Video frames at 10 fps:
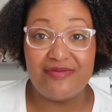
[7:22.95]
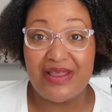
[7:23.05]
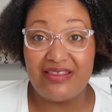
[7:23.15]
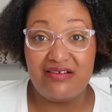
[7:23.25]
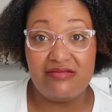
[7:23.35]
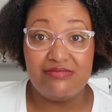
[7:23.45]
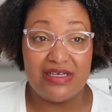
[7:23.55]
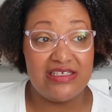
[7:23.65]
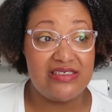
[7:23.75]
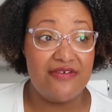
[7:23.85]

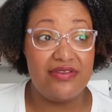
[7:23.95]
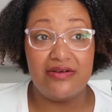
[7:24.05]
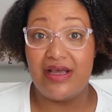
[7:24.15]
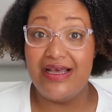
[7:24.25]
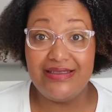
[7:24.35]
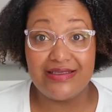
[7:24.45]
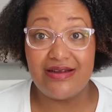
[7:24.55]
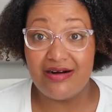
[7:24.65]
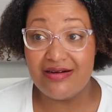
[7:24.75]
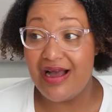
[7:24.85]
myself a little head
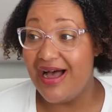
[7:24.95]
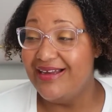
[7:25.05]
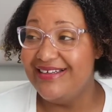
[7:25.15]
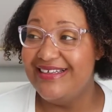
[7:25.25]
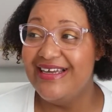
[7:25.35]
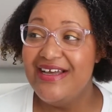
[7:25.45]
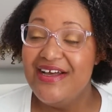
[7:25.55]
start on